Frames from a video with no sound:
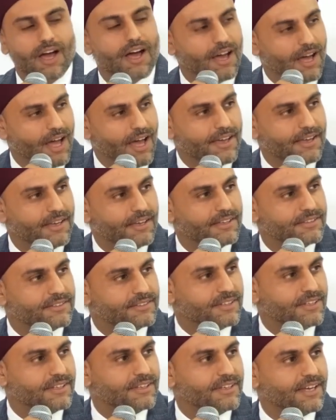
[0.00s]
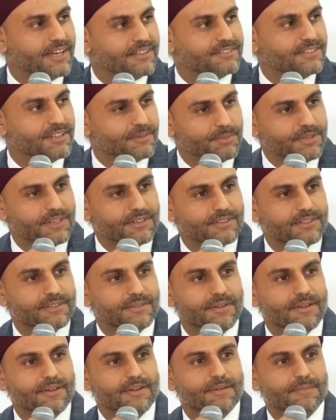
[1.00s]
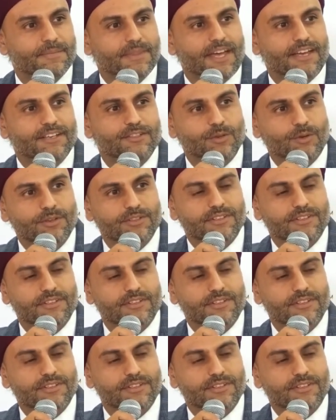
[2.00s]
I, as Satbir, I joined the